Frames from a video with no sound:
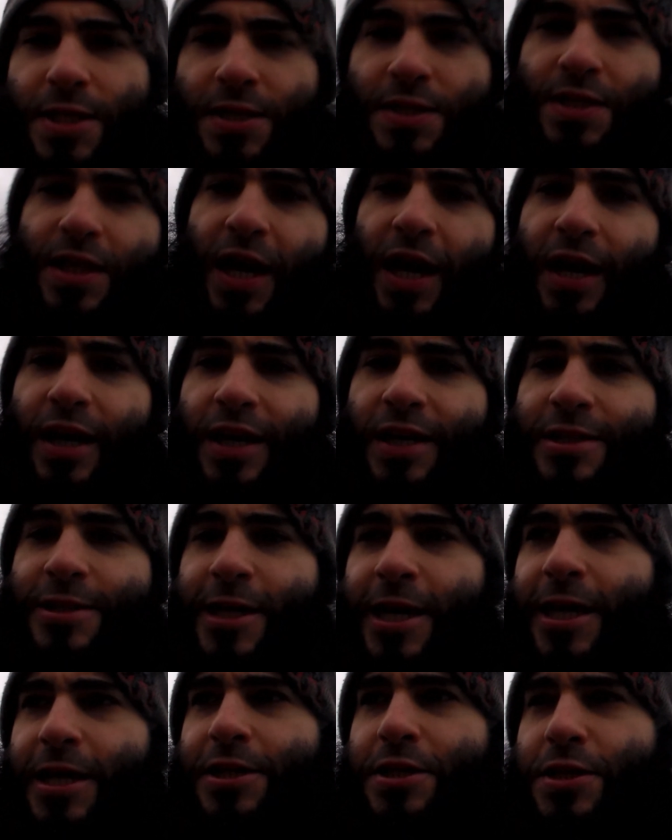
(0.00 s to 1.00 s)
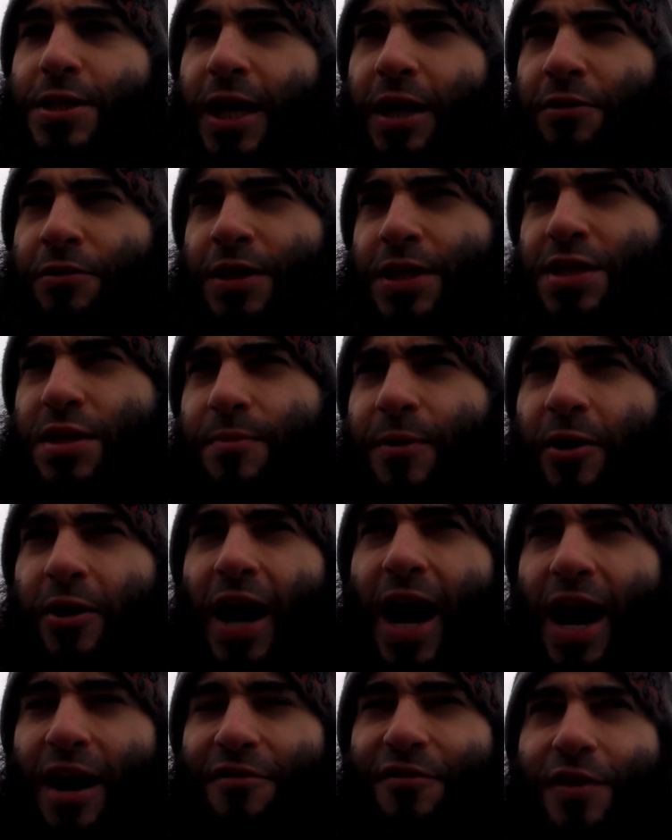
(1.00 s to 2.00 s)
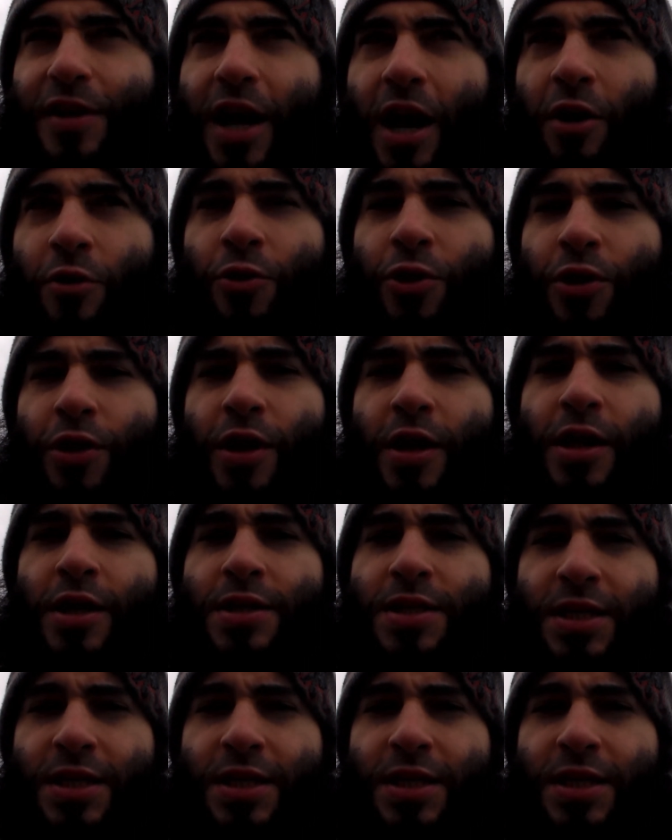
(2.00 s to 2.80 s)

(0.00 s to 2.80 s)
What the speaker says: is that it takes at least about half an hour